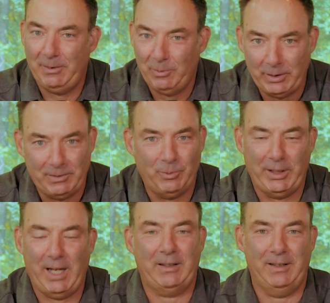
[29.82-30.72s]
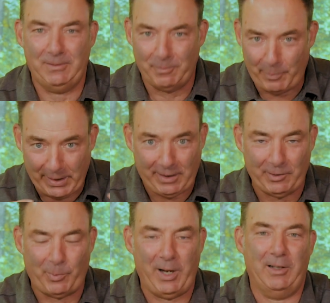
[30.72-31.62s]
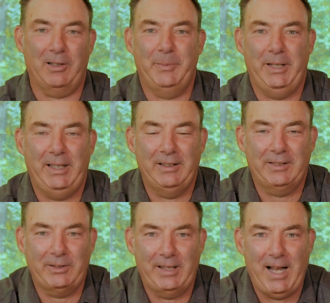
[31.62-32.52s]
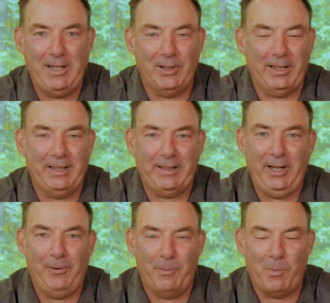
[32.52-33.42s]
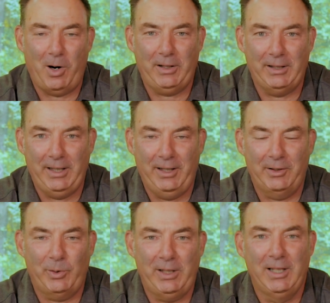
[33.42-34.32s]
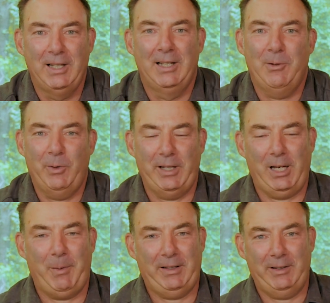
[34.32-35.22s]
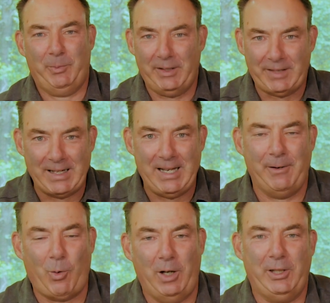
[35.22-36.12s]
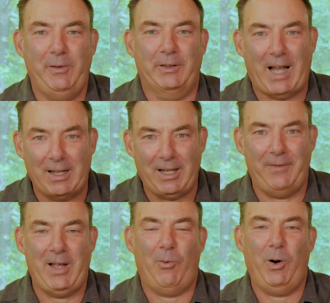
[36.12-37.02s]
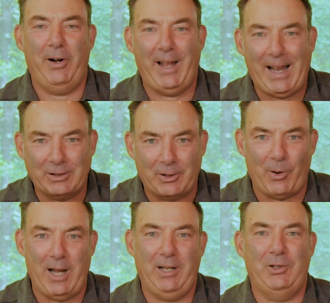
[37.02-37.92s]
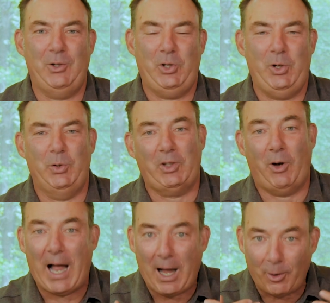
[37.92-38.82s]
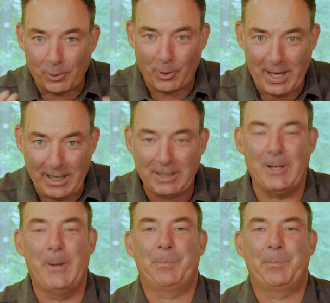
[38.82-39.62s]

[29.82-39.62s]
We got to pick his brain a little bit. And so today you're going to get to hear from Mark again as we think about this. But this idea of quantuvus, I love that word, as great as you choose. So how great